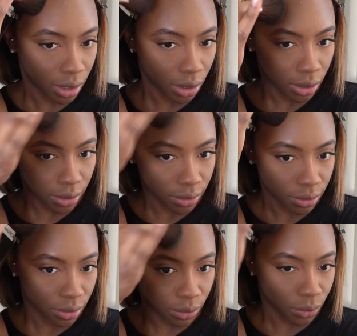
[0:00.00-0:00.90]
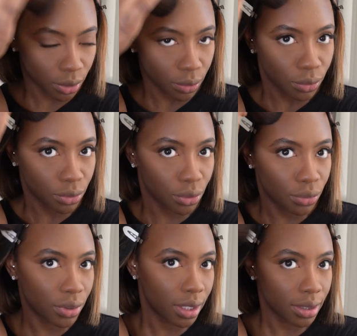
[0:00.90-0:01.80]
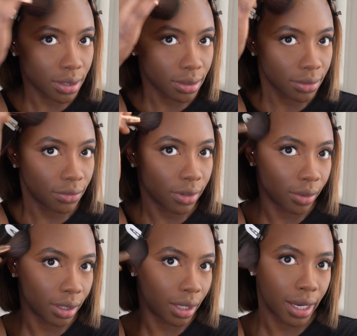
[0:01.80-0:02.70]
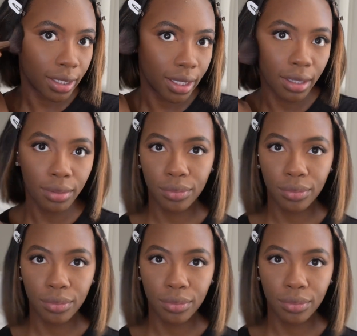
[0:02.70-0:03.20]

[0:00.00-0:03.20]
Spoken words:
So we do this very lightly,